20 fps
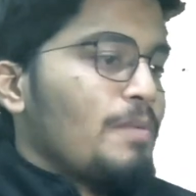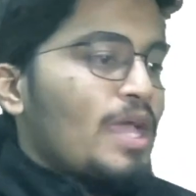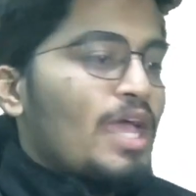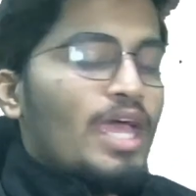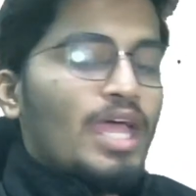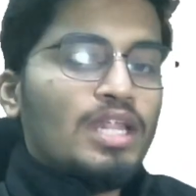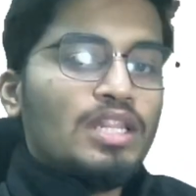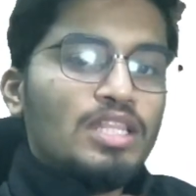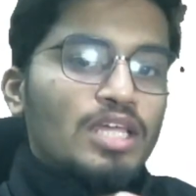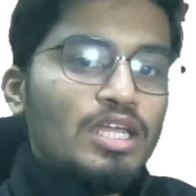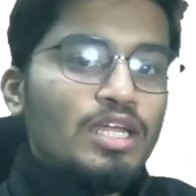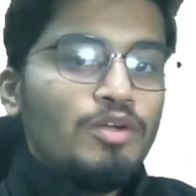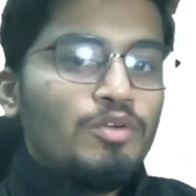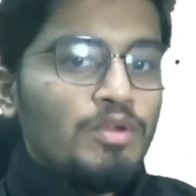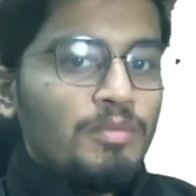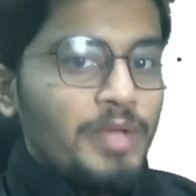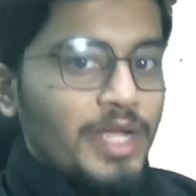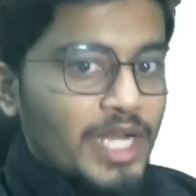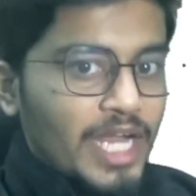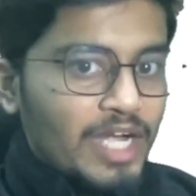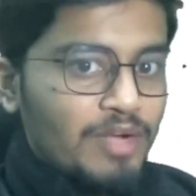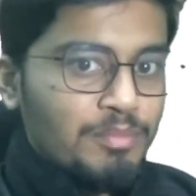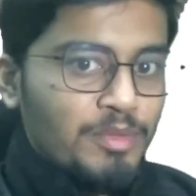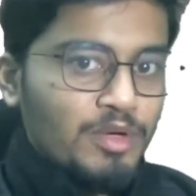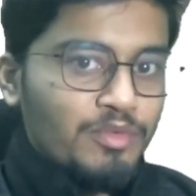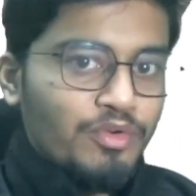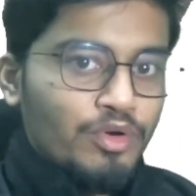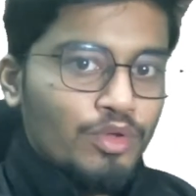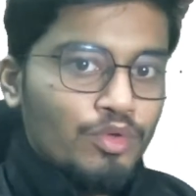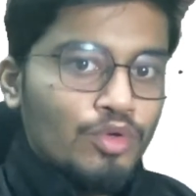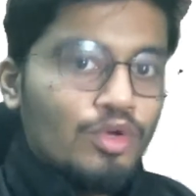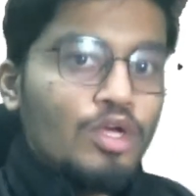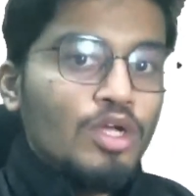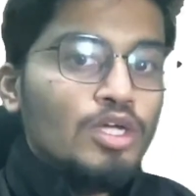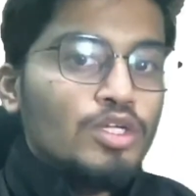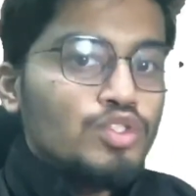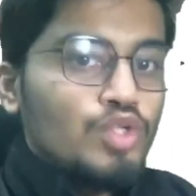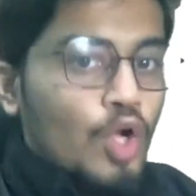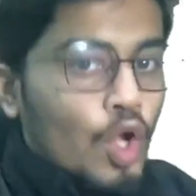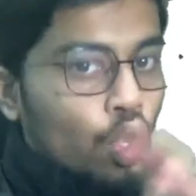and then it will be a nightmare for you.
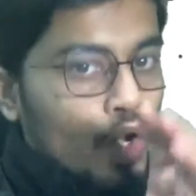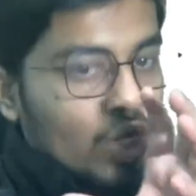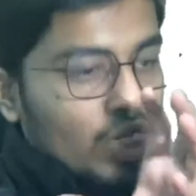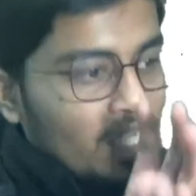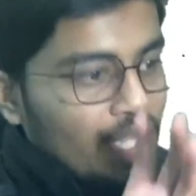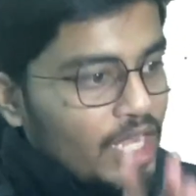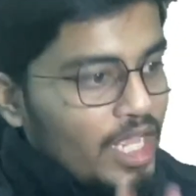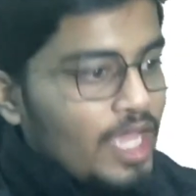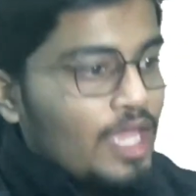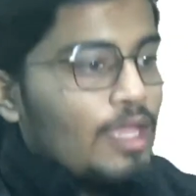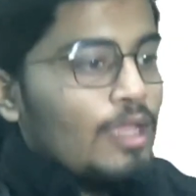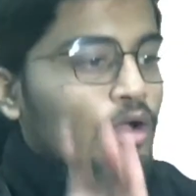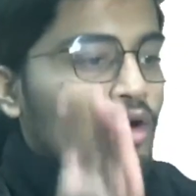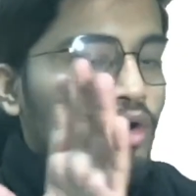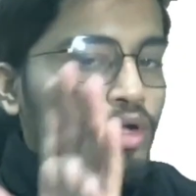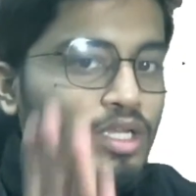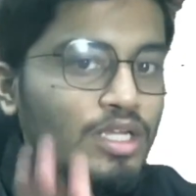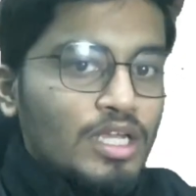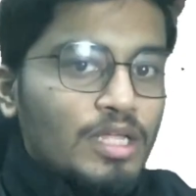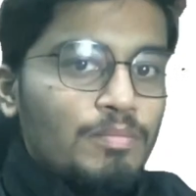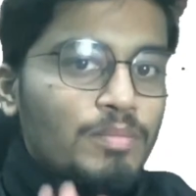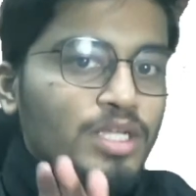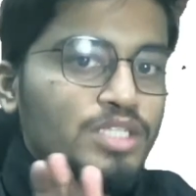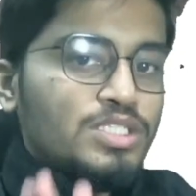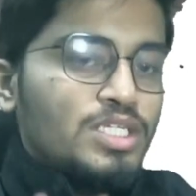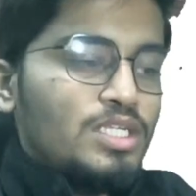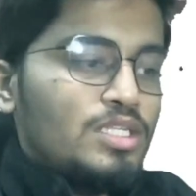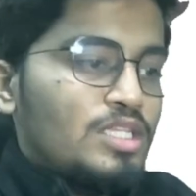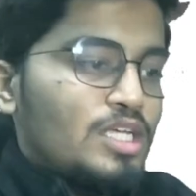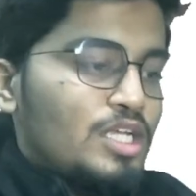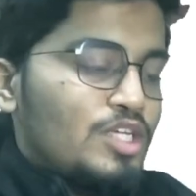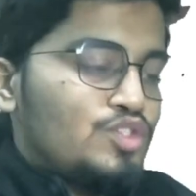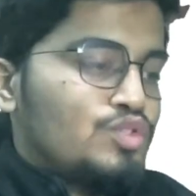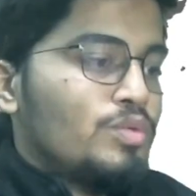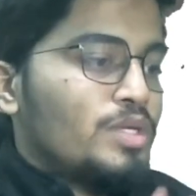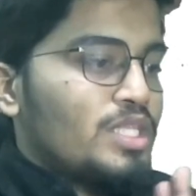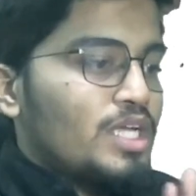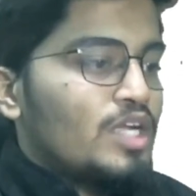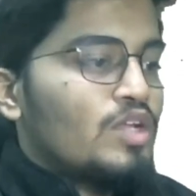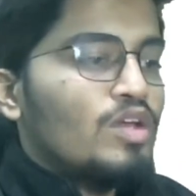So only mention in the
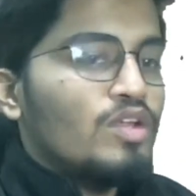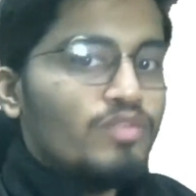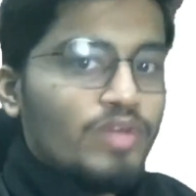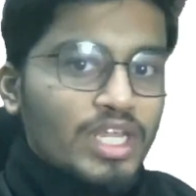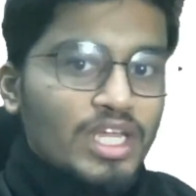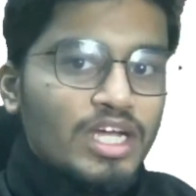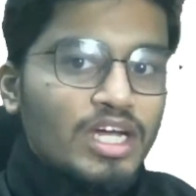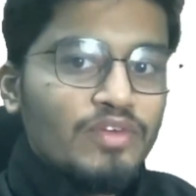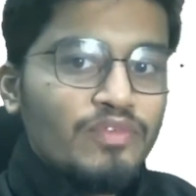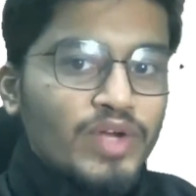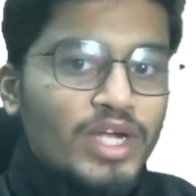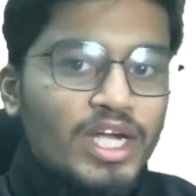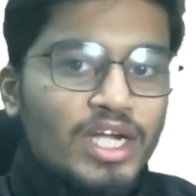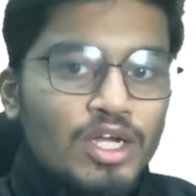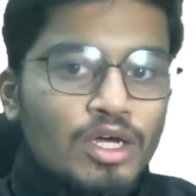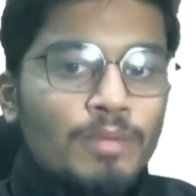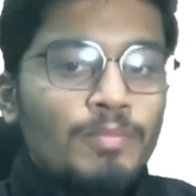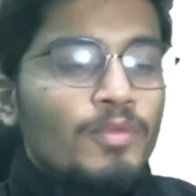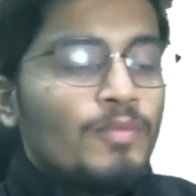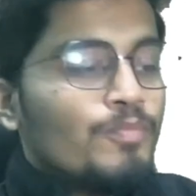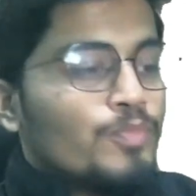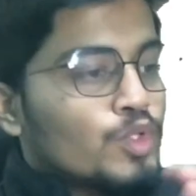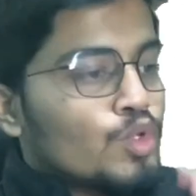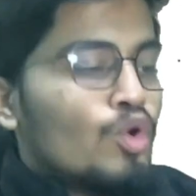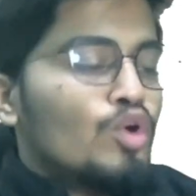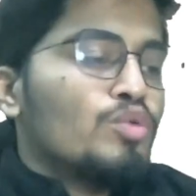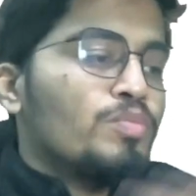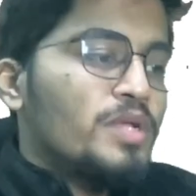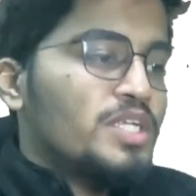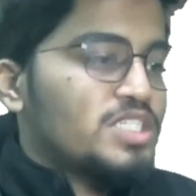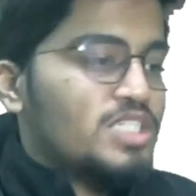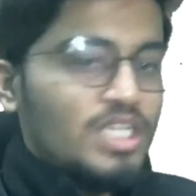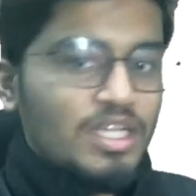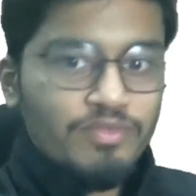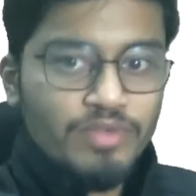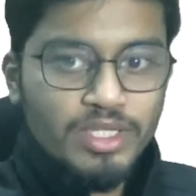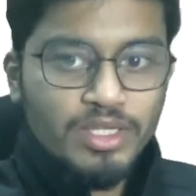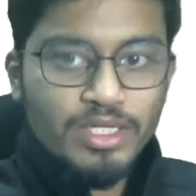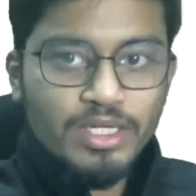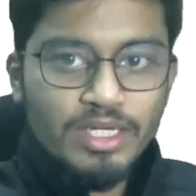resume that you are very confident of. Don't mention
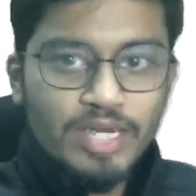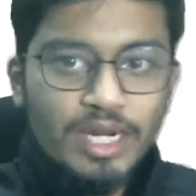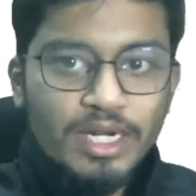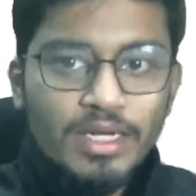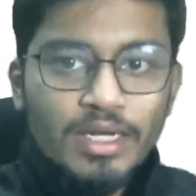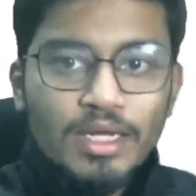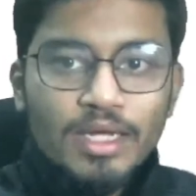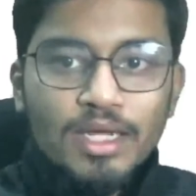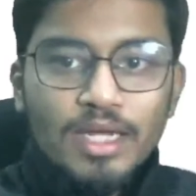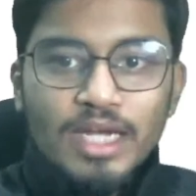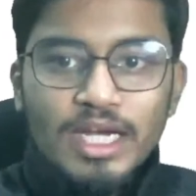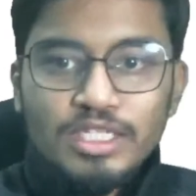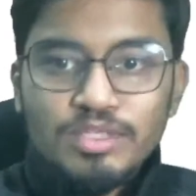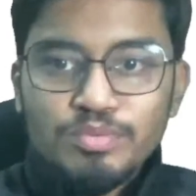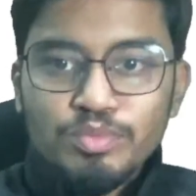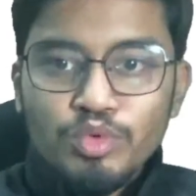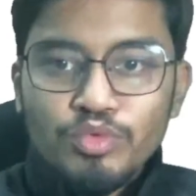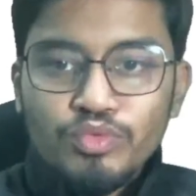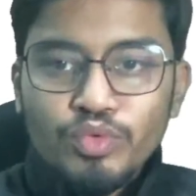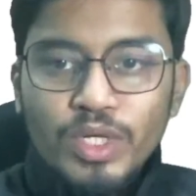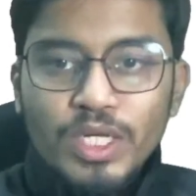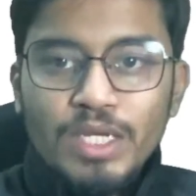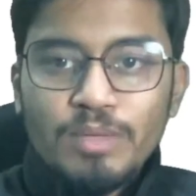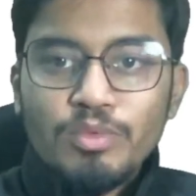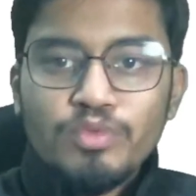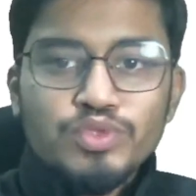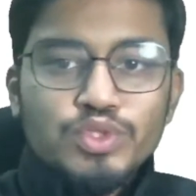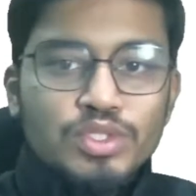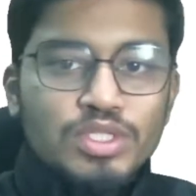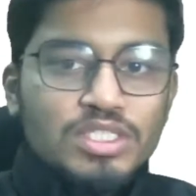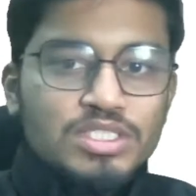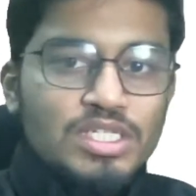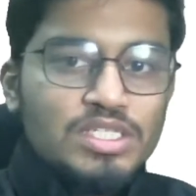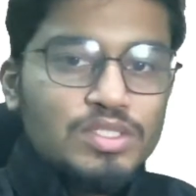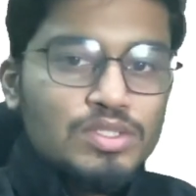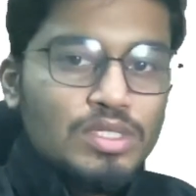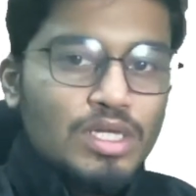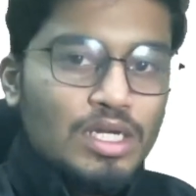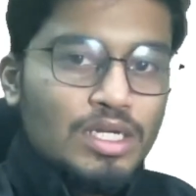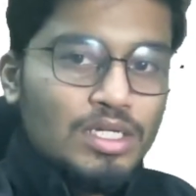everything, right? Let's quickly move. So this
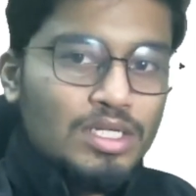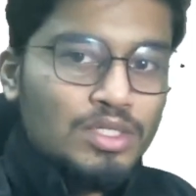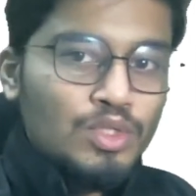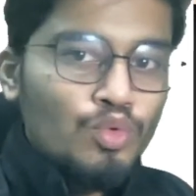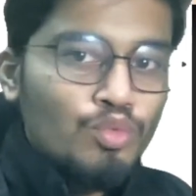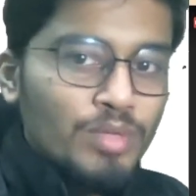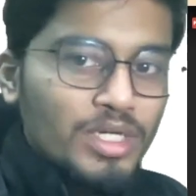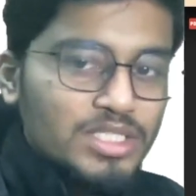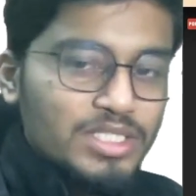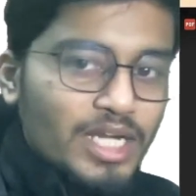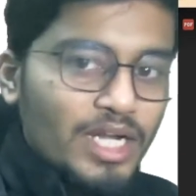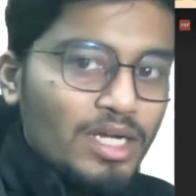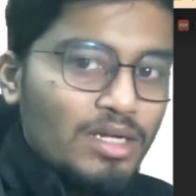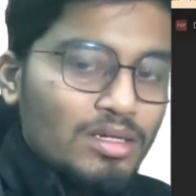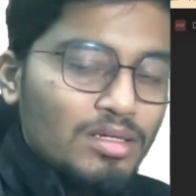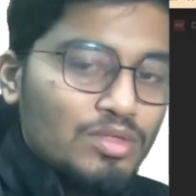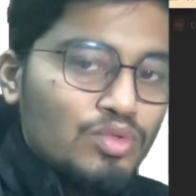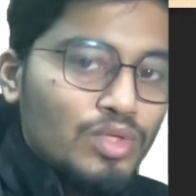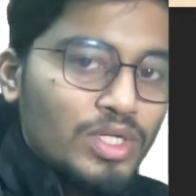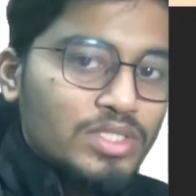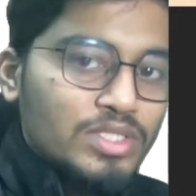is too much, right? You